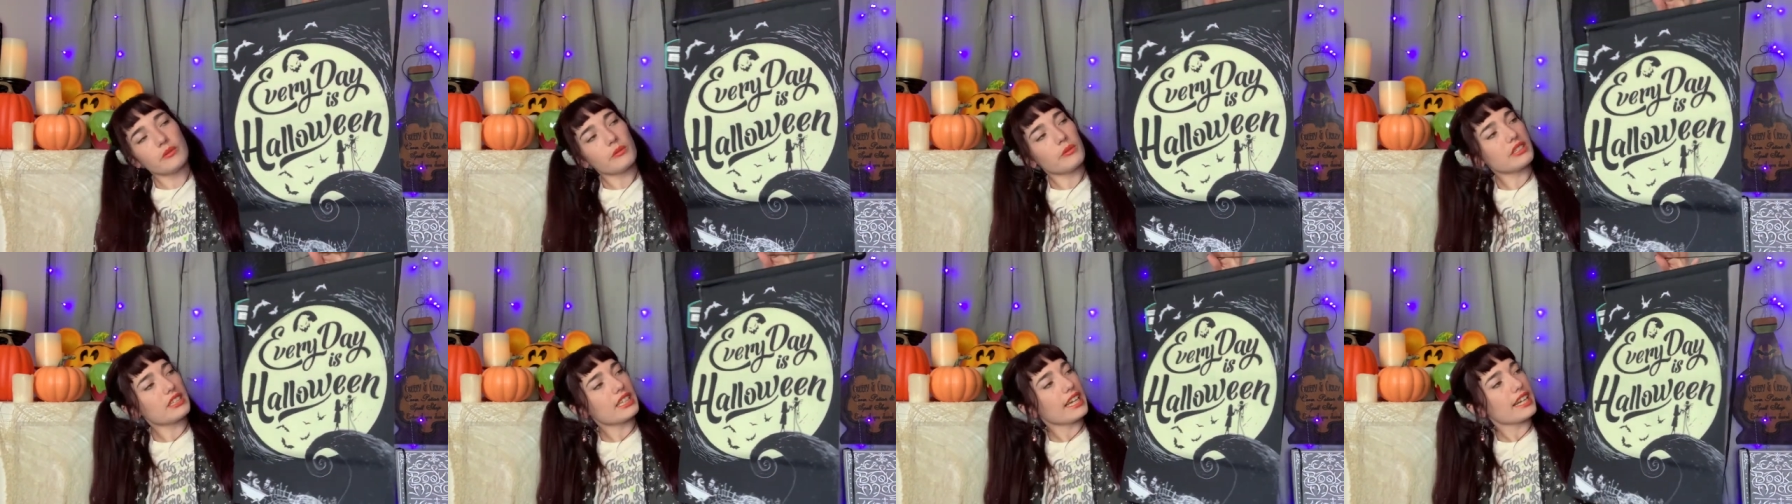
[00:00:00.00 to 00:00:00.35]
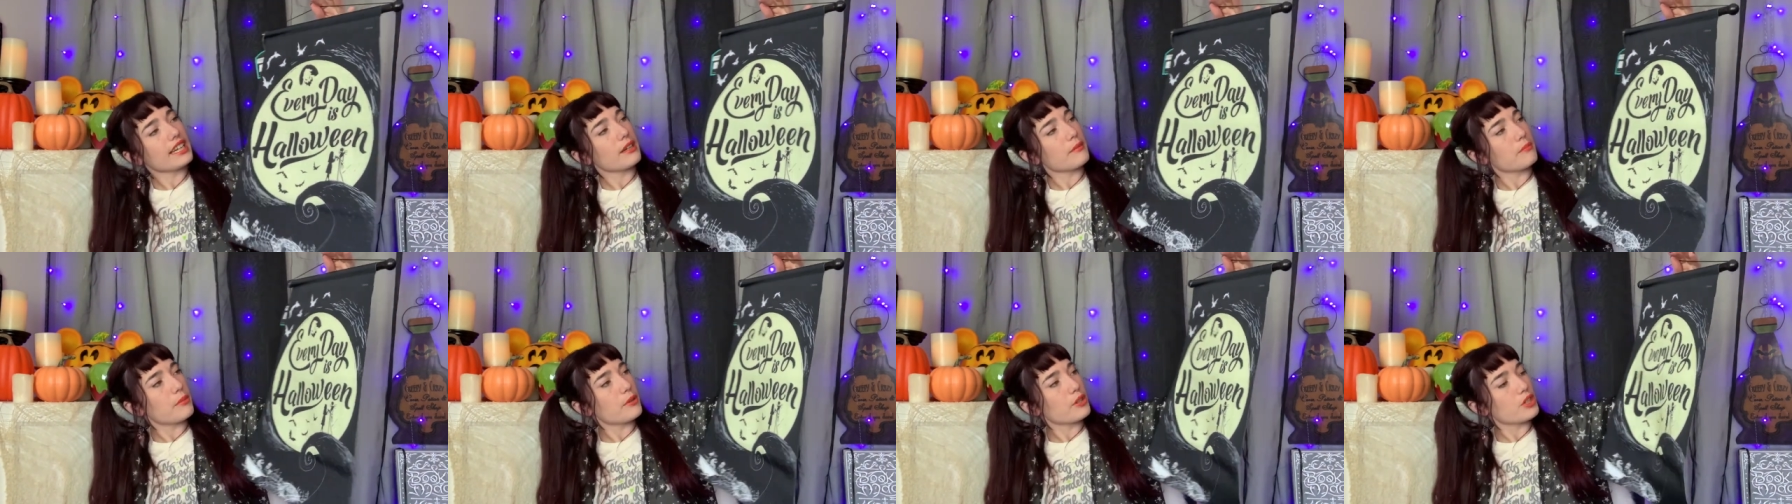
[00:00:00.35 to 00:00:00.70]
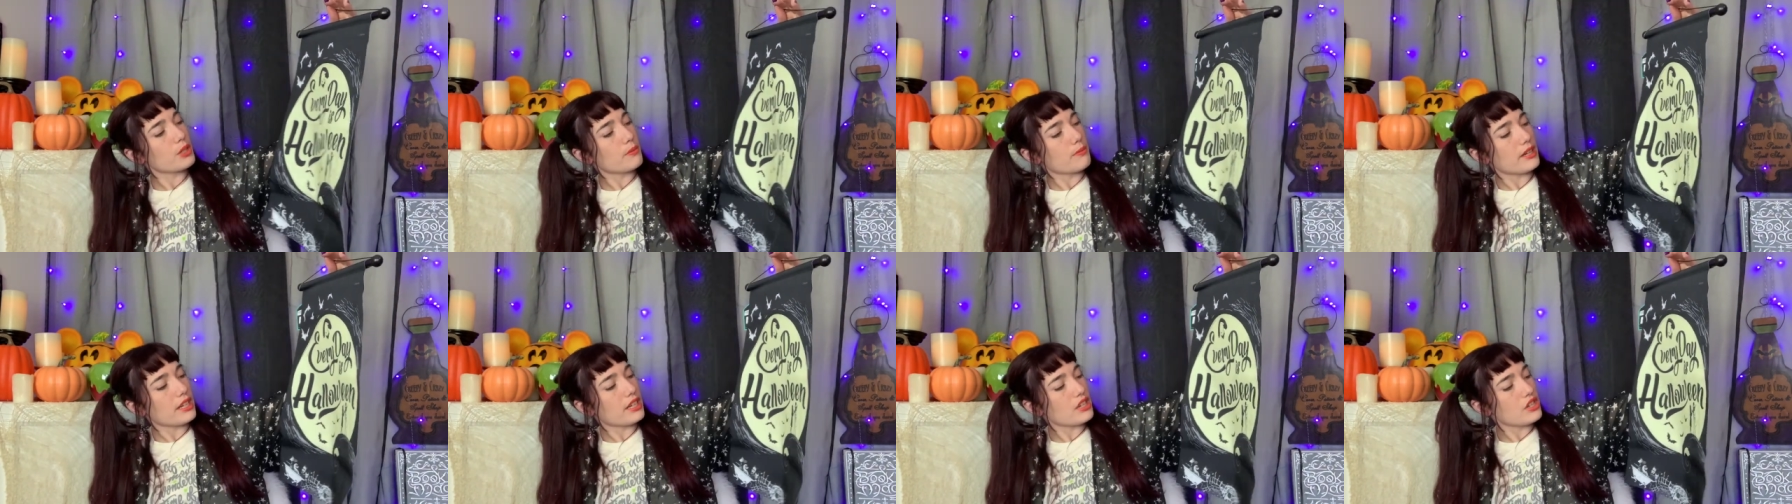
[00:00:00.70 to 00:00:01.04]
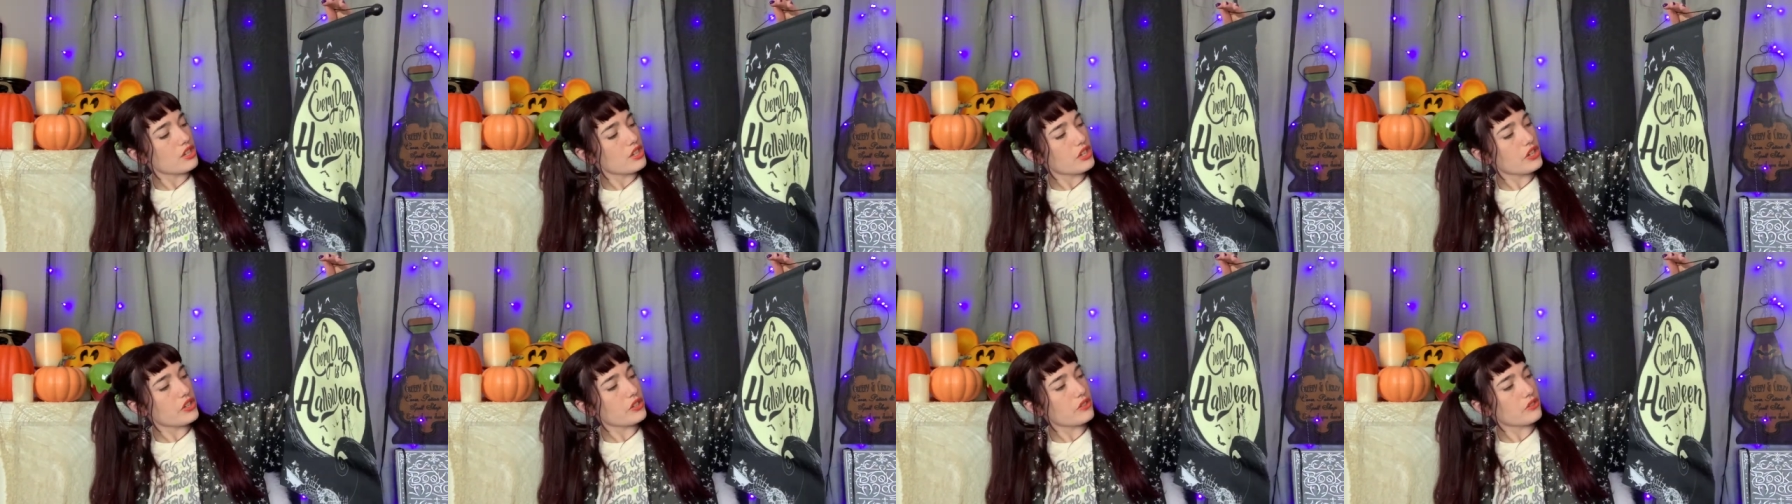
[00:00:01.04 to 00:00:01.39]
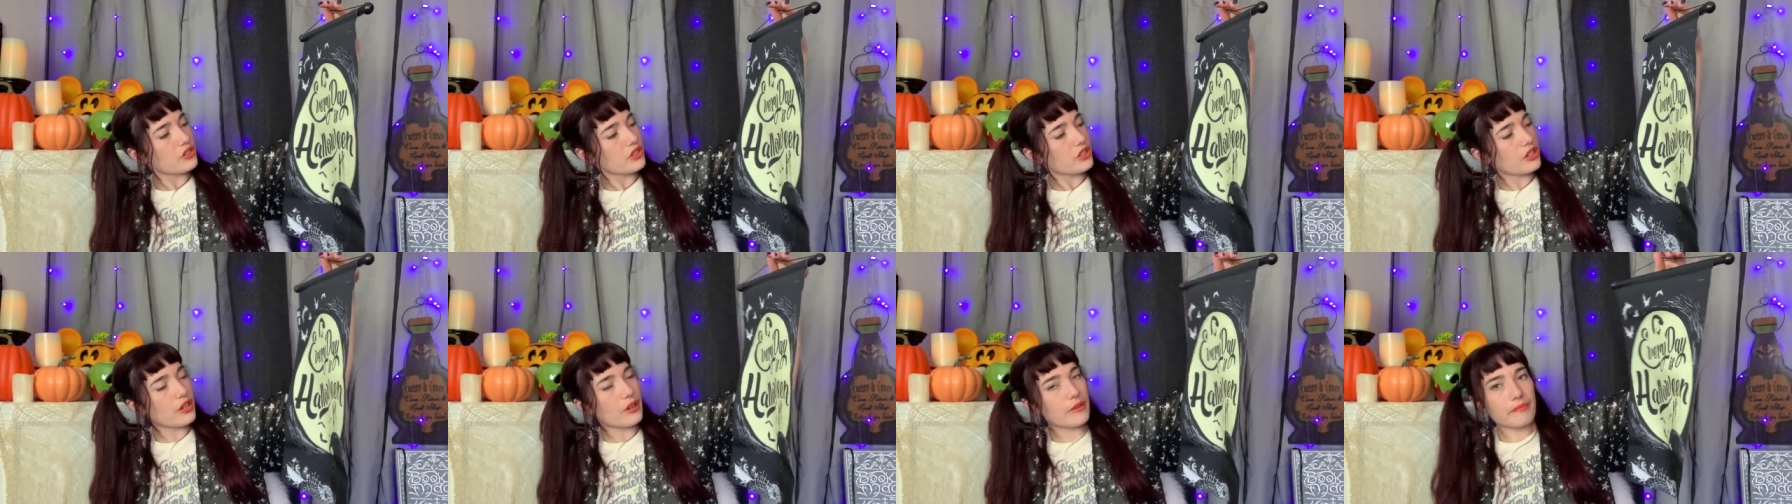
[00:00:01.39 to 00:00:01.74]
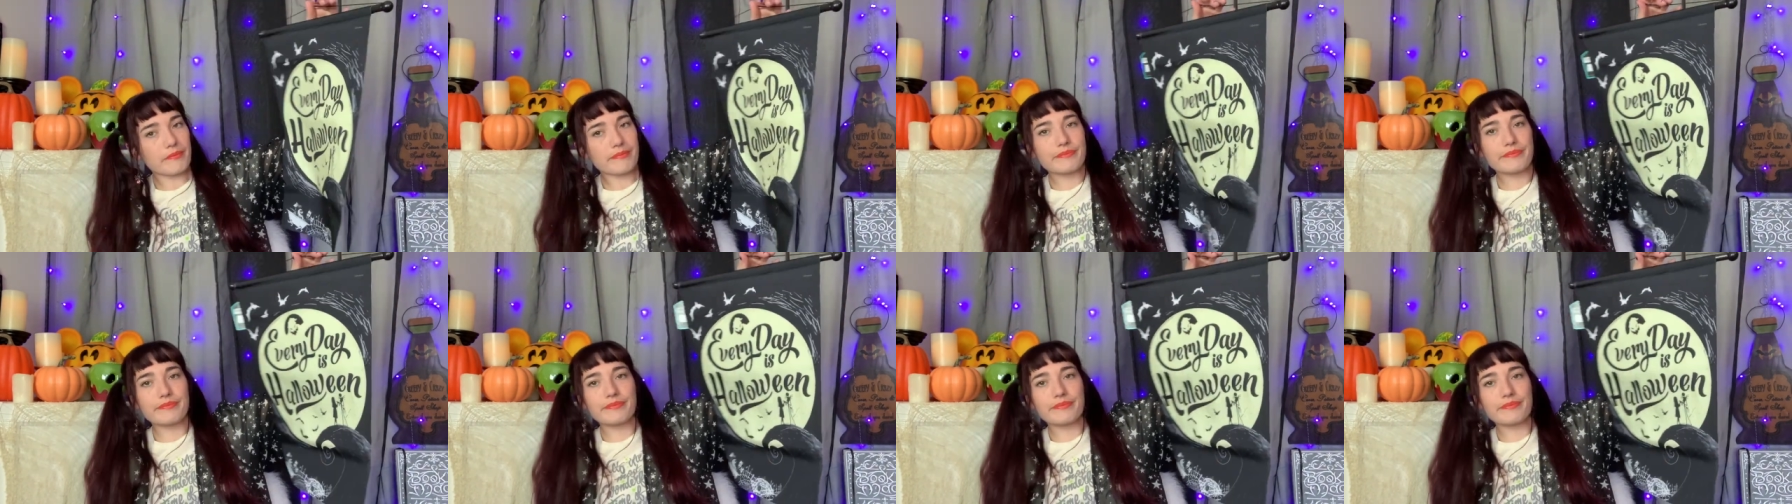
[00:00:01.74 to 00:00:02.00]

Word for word: with like a push pin too. So